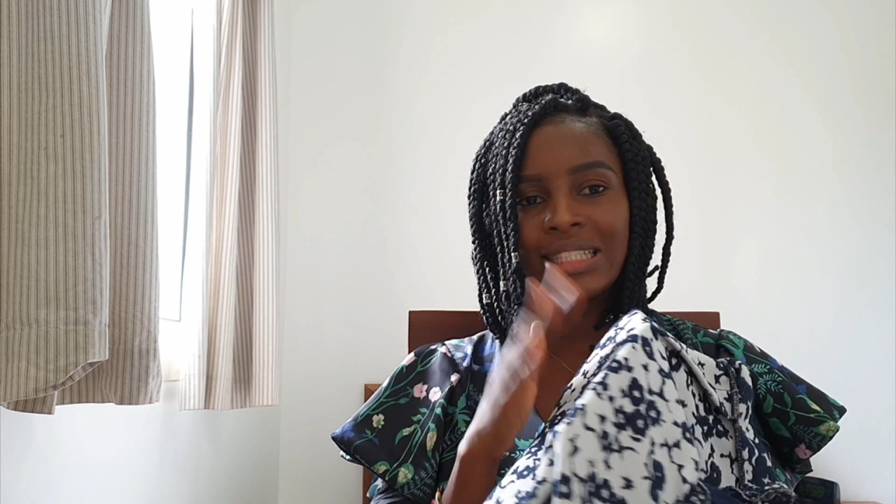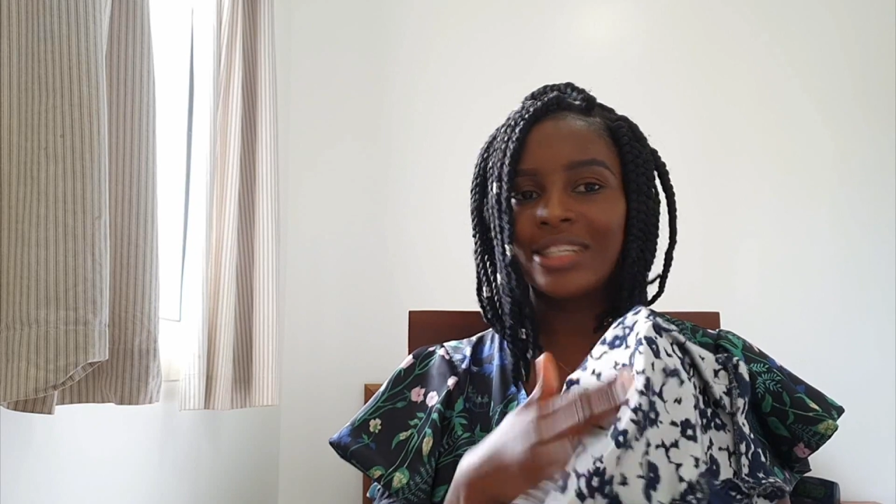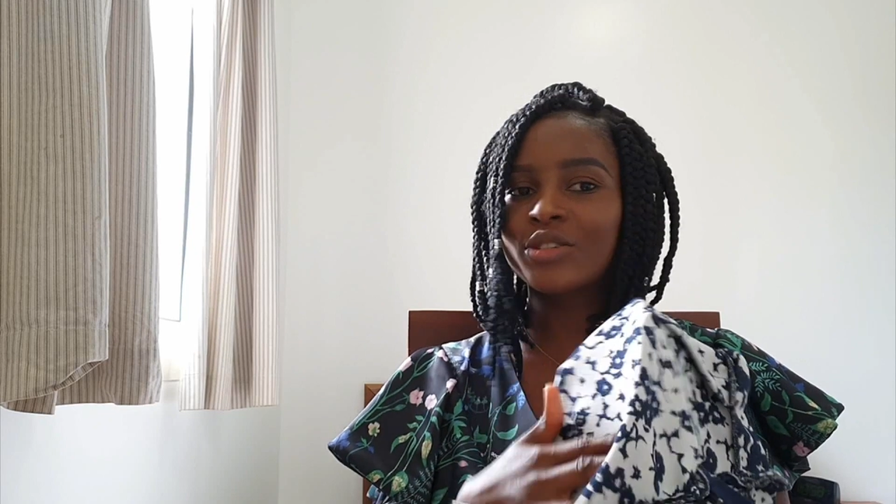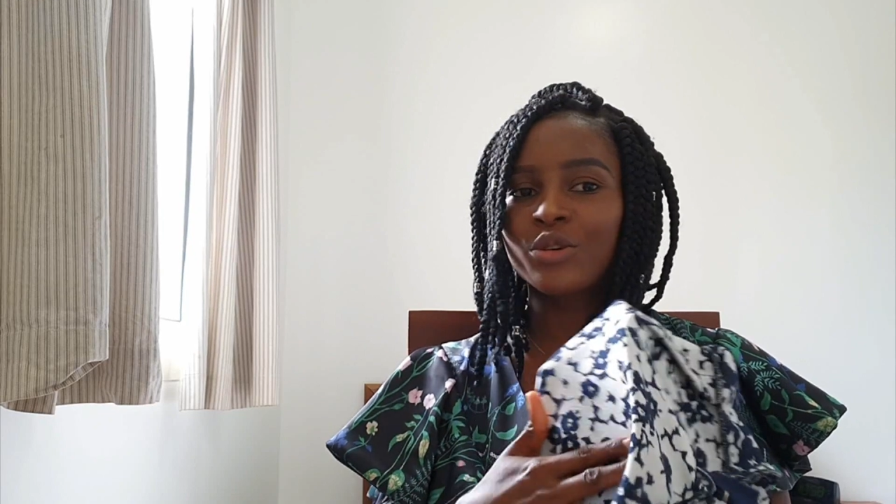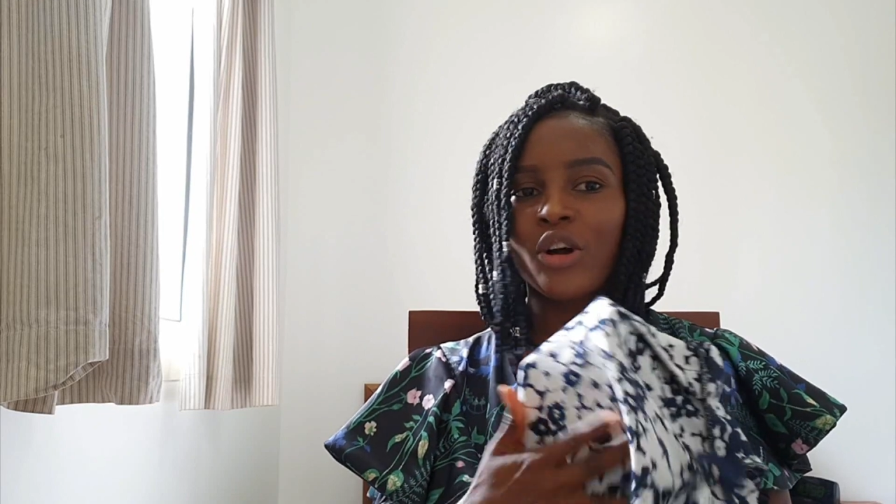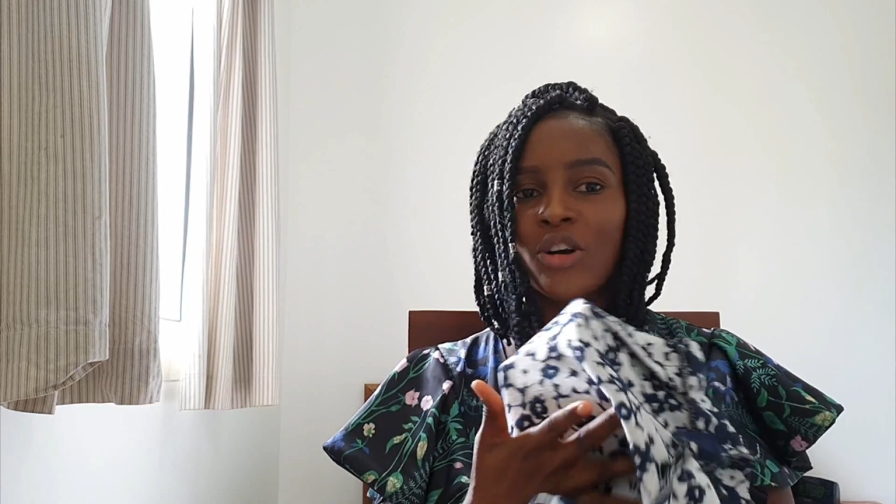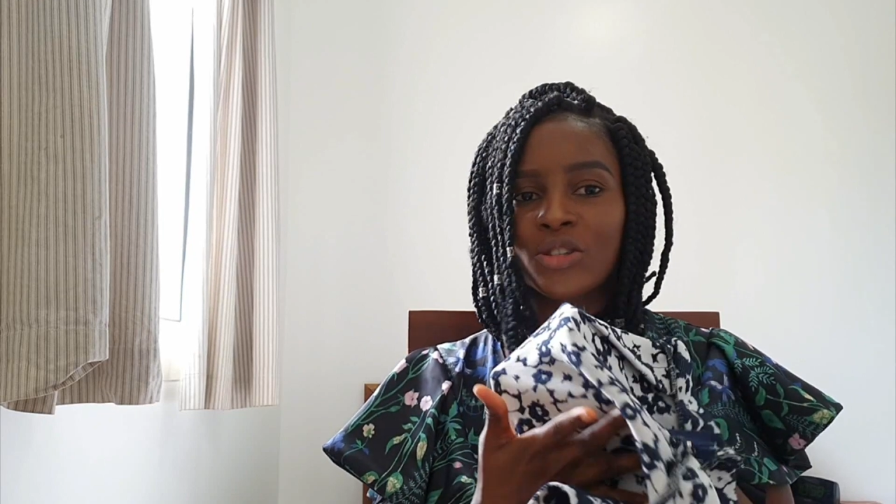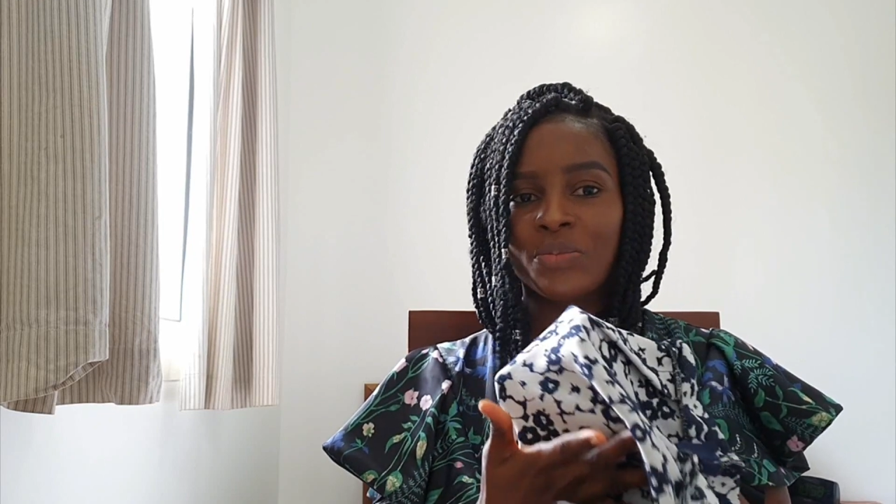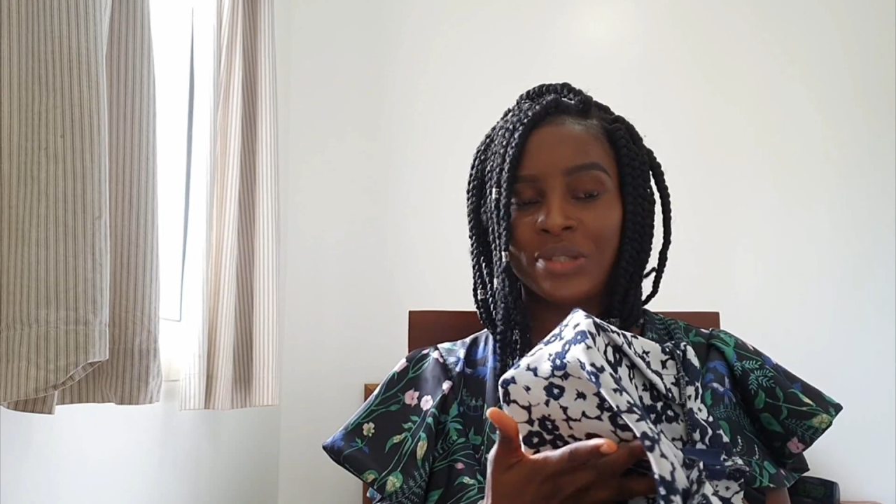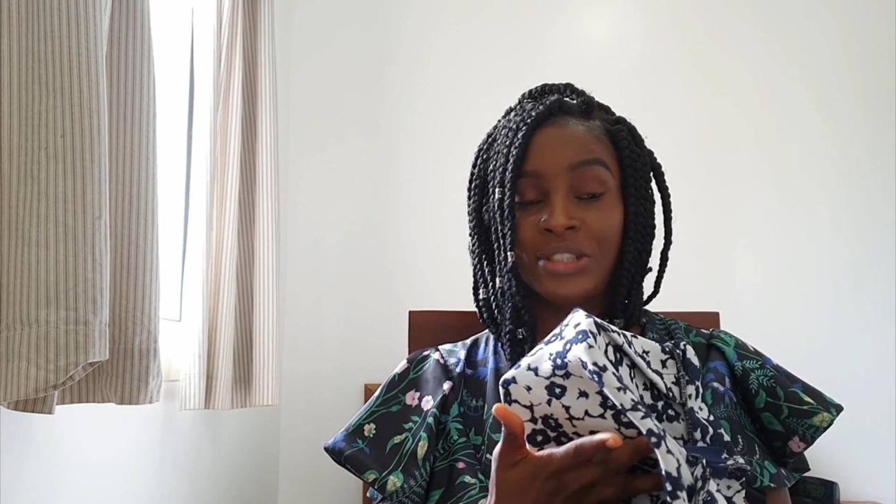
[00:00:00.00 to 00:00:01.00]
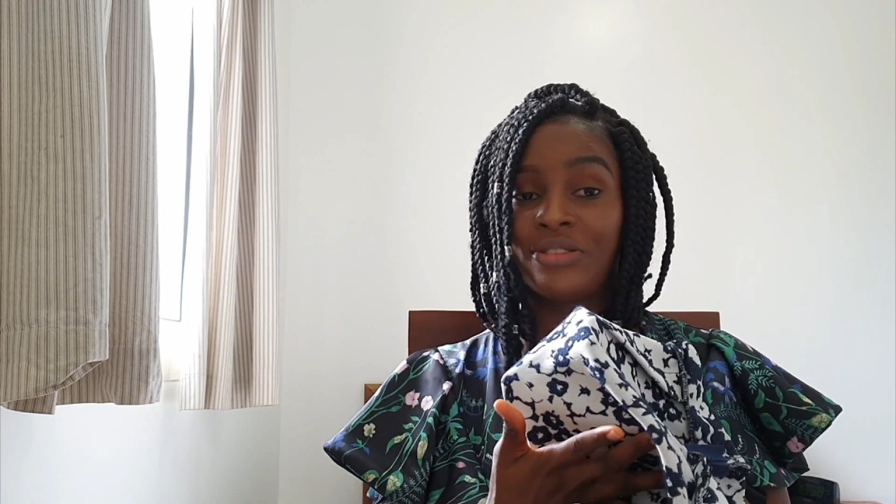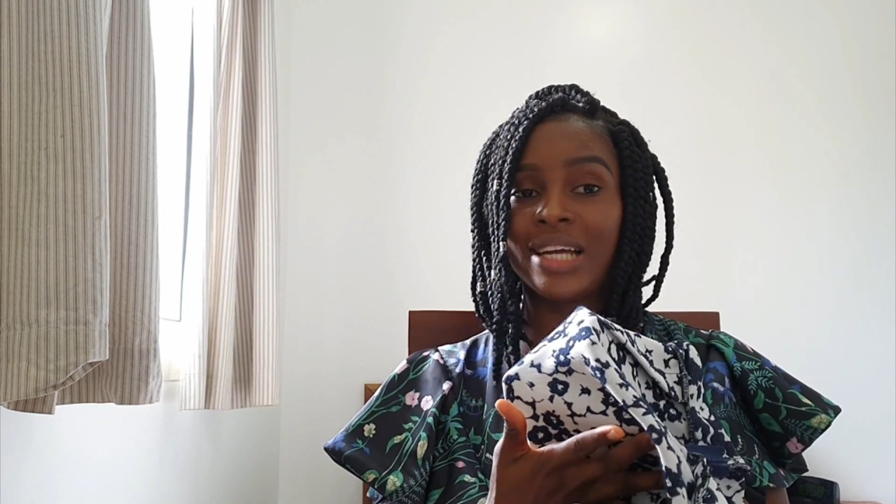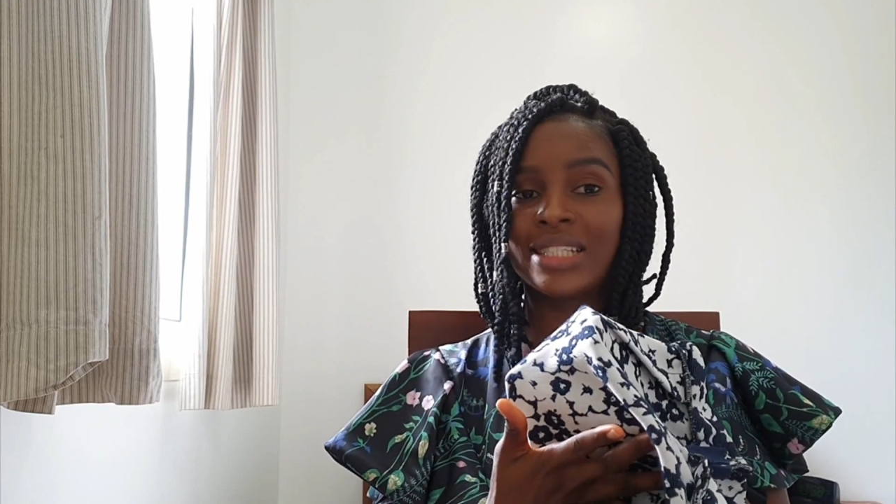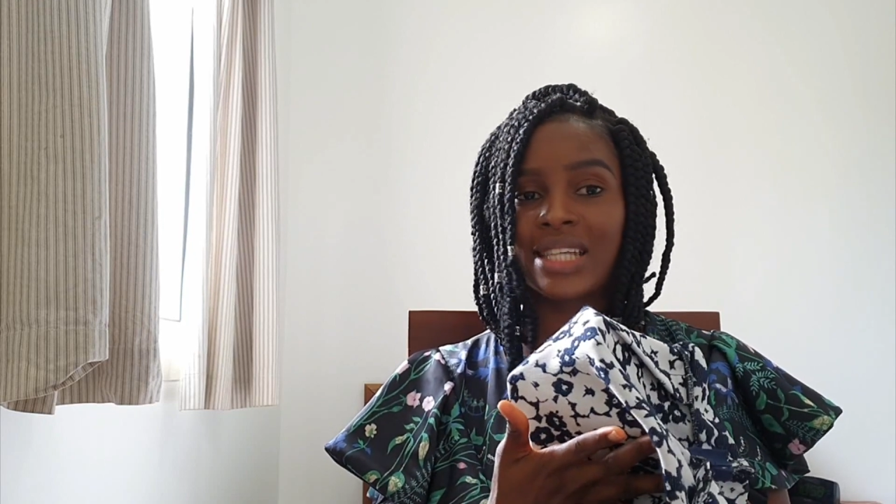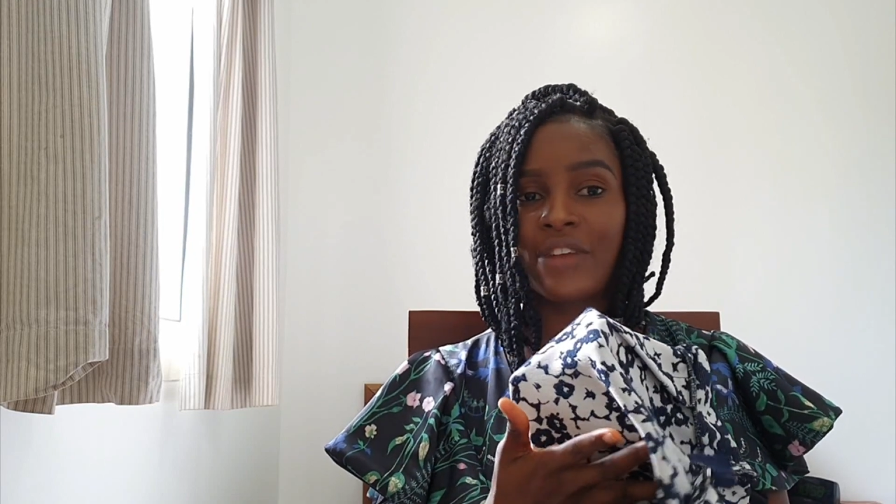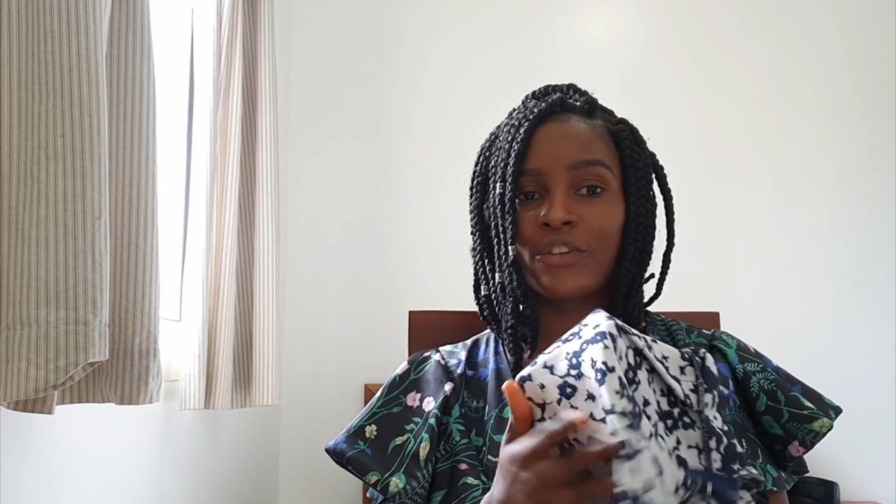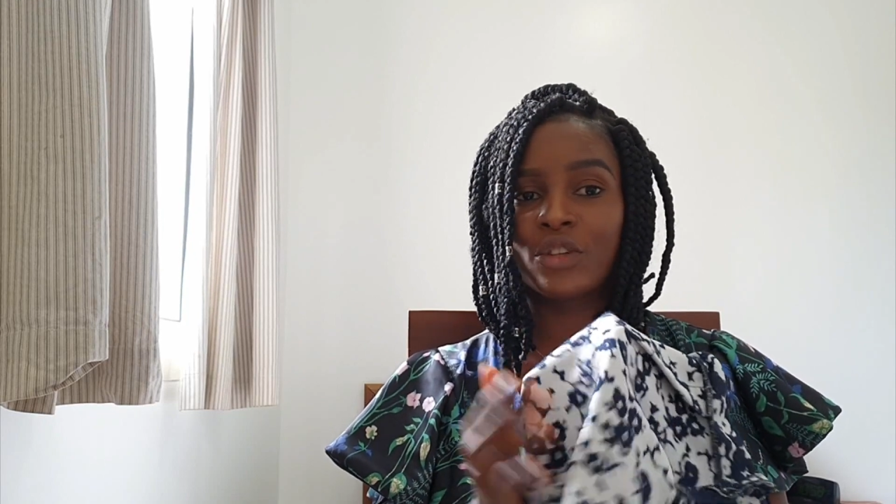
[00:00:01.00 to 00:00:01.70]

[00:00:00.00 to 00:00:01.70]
this could also be the right side.